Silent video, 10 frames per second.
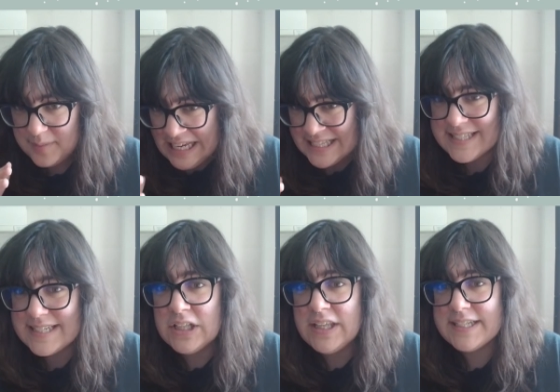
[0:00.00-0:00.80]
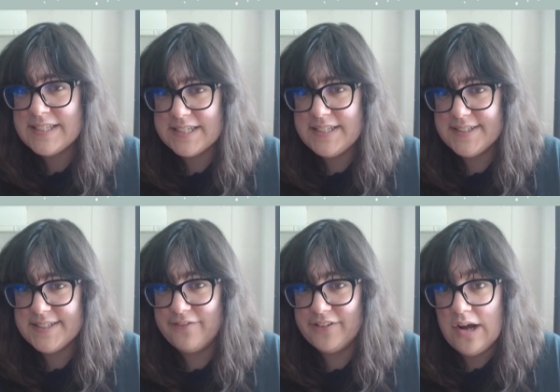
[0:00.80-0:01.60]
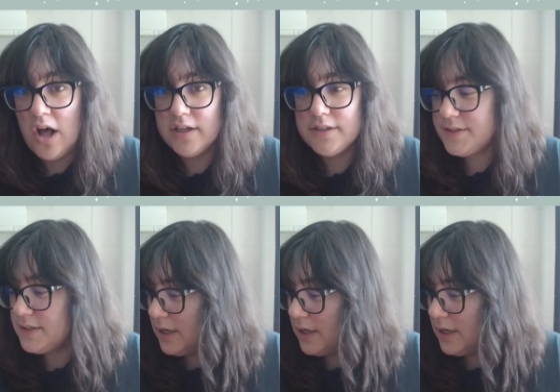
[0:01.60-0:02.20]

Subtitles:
It's still like $60 to $70.